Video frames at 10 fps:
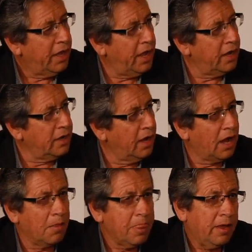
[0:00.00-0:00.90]
And
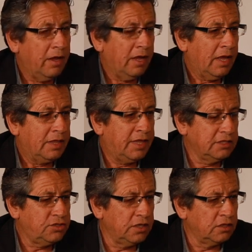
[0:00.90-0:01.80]

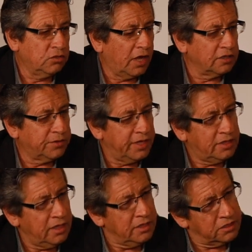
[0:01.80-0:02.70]
this year in
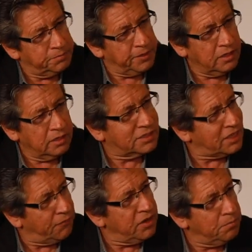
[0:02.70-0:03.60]
2018, there's been
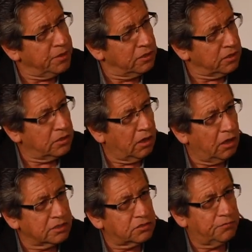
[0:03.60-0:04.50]
$70 billion
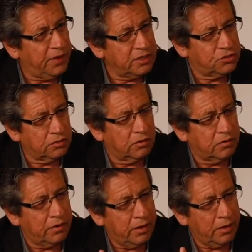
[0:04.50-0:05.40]
of
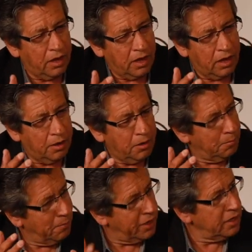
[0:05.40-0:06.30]
venture
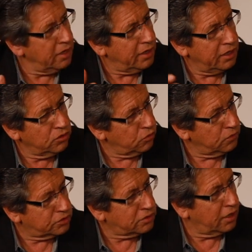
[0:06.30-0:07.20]
money
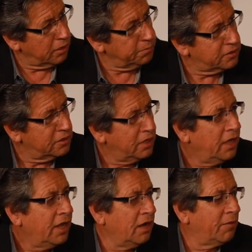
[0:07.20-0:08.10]
into startups,
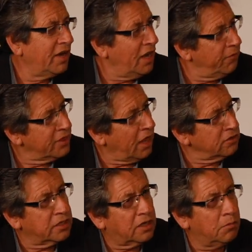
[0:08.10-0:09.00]
and about
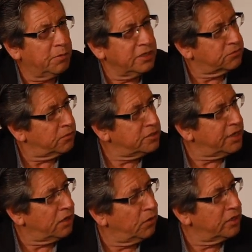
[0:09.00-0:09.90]
11,000 companies from
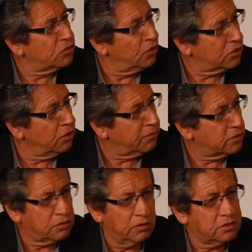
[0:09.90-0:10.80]
January to
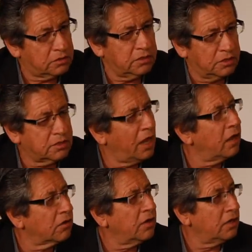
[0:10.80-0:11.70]
October. So it's a
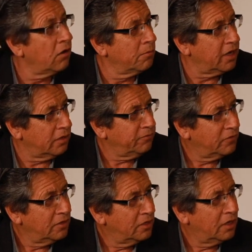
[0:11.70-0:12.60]
lot of money
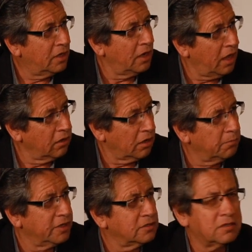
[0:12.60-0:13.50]
in a lot of
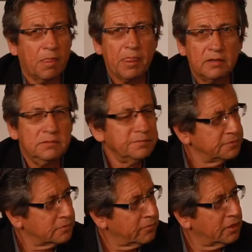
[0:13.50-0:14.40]
companies. It's a lot of
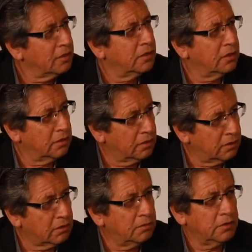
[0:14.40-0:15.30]
money into a lot of
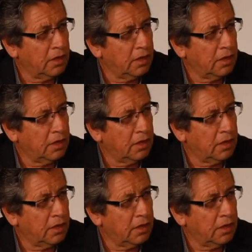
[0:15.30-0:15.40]
companies.